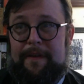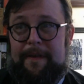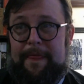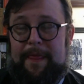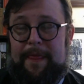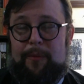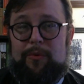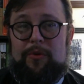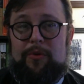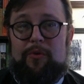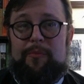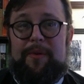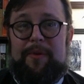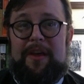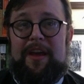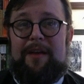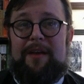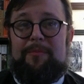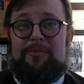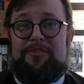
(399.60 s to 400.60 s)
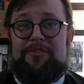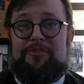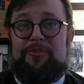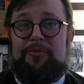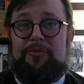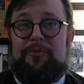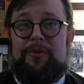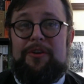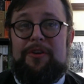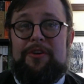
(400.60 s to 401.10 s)
that we will be able
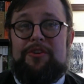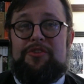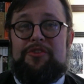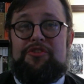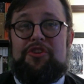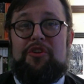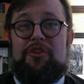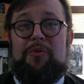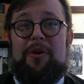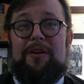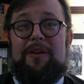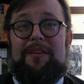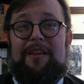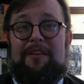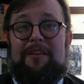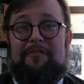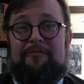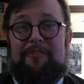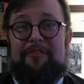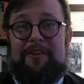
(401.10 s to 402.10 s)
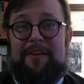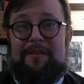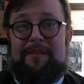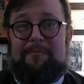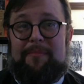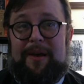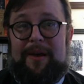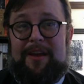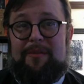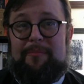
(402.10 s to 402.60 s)
to show our love for Him
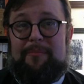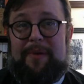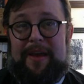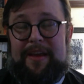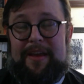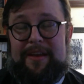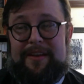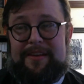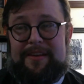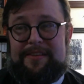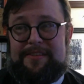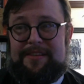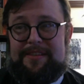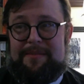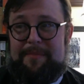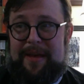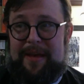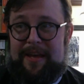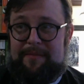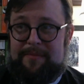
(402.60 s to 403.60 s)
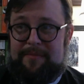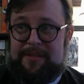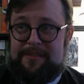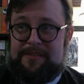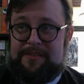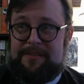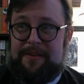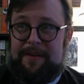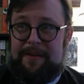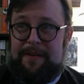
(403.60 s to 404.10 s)
by obeying His
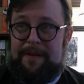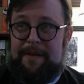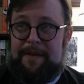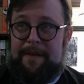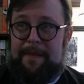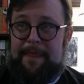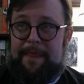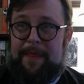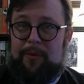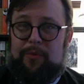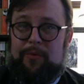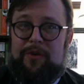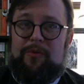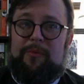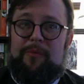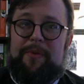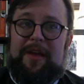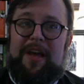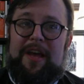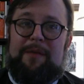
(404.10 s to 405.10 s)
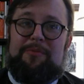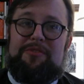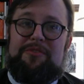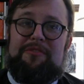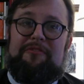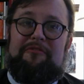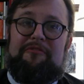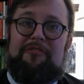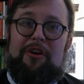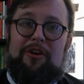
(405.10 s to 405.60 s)
commandments, that we will be able to
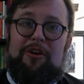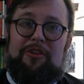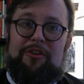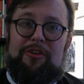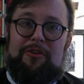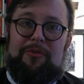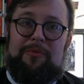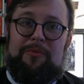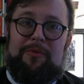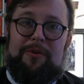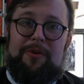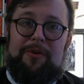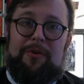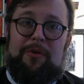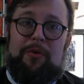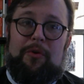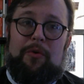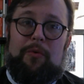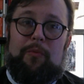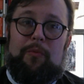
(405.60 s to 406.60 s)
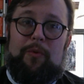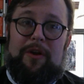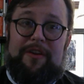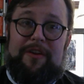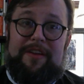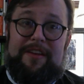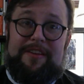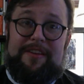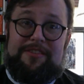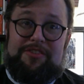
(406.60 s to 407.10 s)
follow where
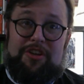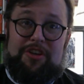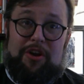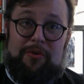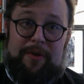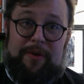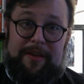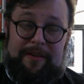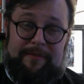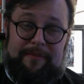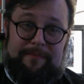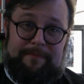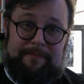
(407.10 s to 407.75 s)
He is going.